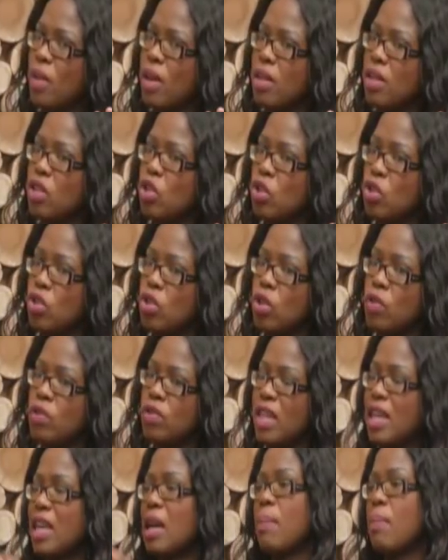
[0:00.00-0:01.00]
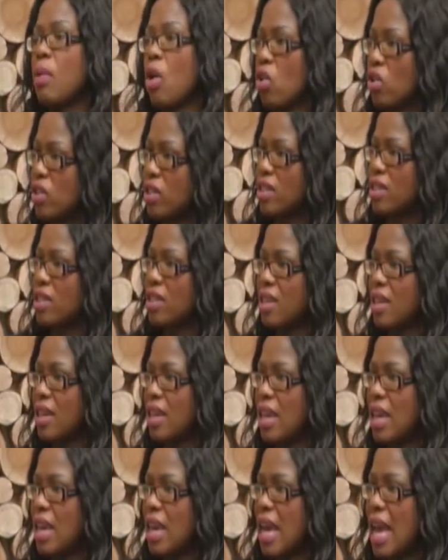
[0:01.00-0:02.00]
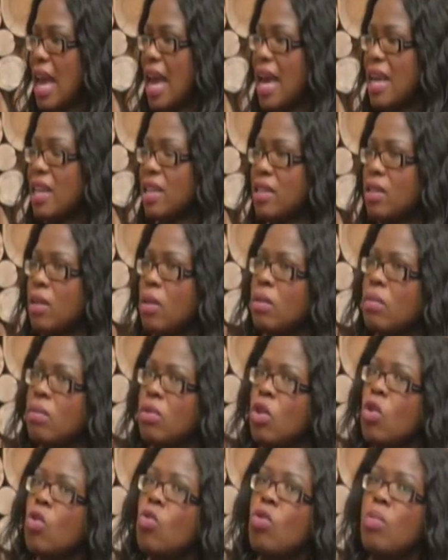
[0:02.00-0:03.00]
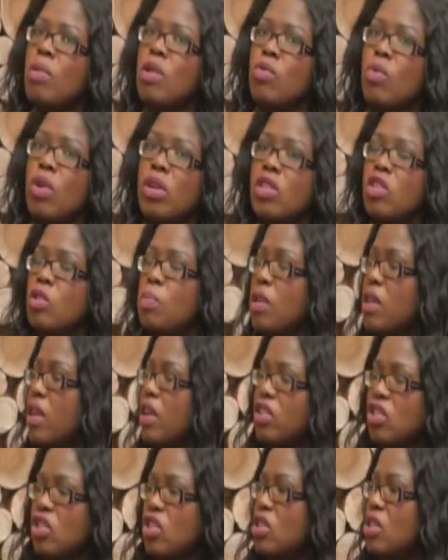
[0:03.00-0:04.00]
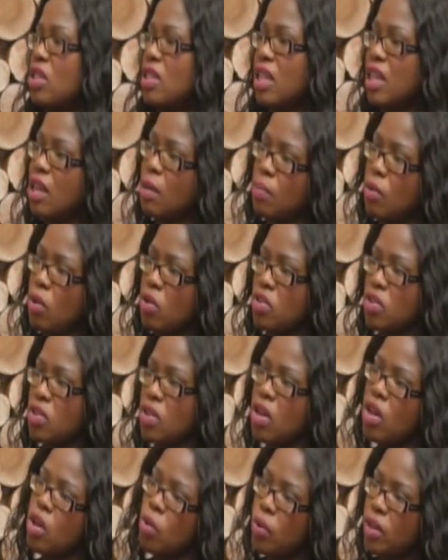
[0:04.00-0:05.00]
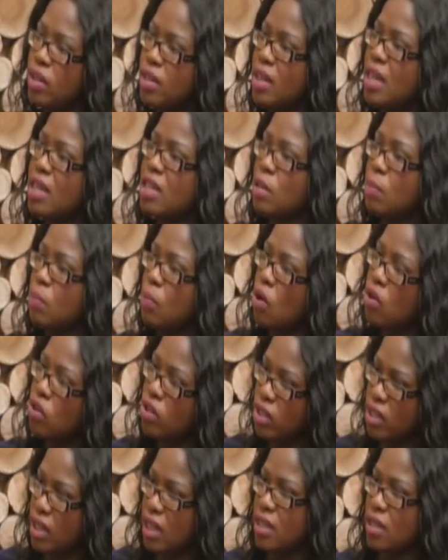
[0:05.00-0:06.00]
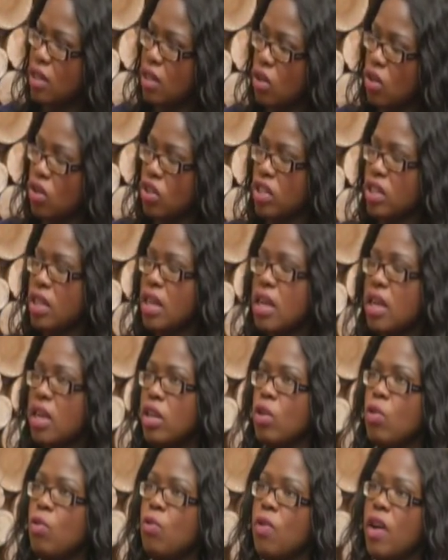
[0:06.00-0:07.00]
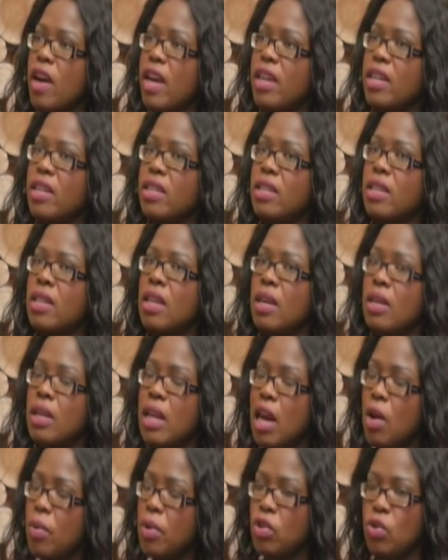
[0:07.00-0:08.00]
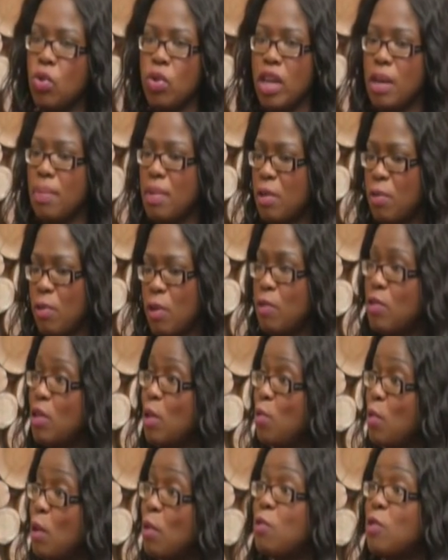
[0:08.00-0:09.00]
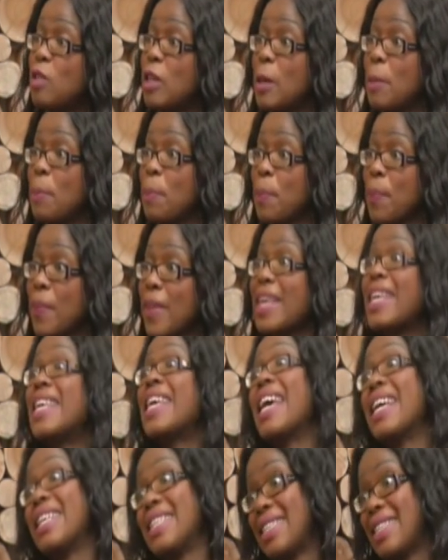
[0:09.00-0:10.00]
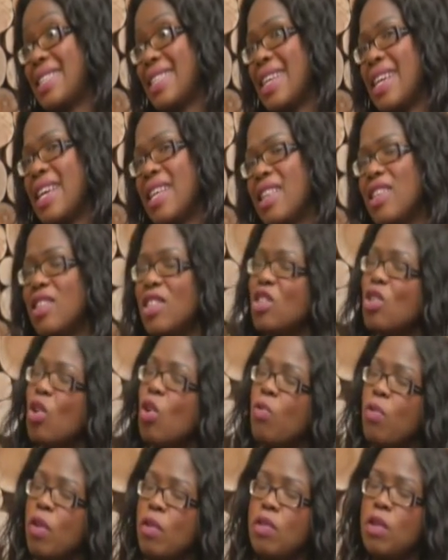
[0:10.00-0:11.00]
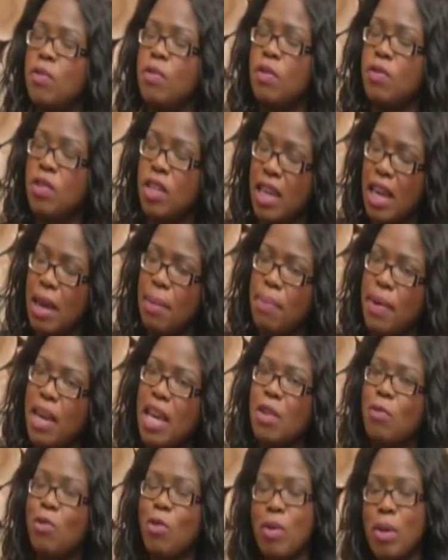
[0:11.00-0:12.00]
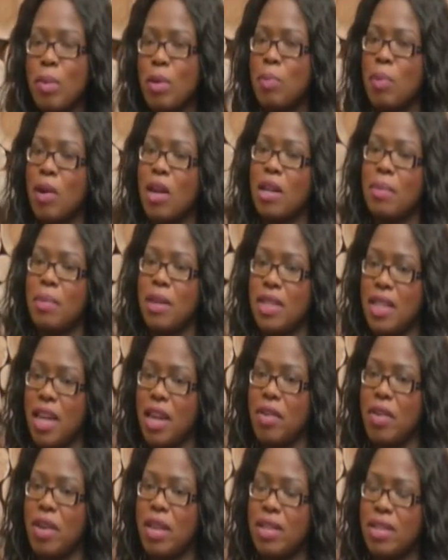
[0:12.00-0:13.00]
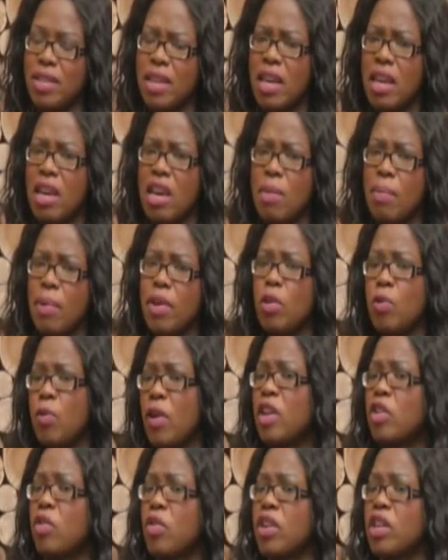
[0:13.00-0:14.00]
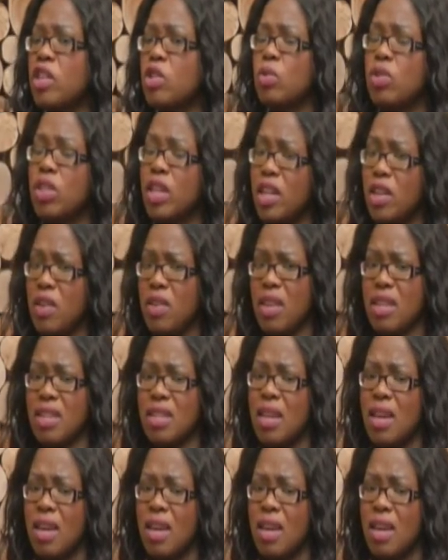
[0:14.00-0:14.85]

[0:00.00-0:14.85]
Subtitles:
sort of tick a box. And no woman wants to be there just to tick a box. We see it in politics a lot. You find, now we're talking about 50-50. Yes, there's this whole 50-50 campaign for women parliamentarians. But you find critics who tell you that,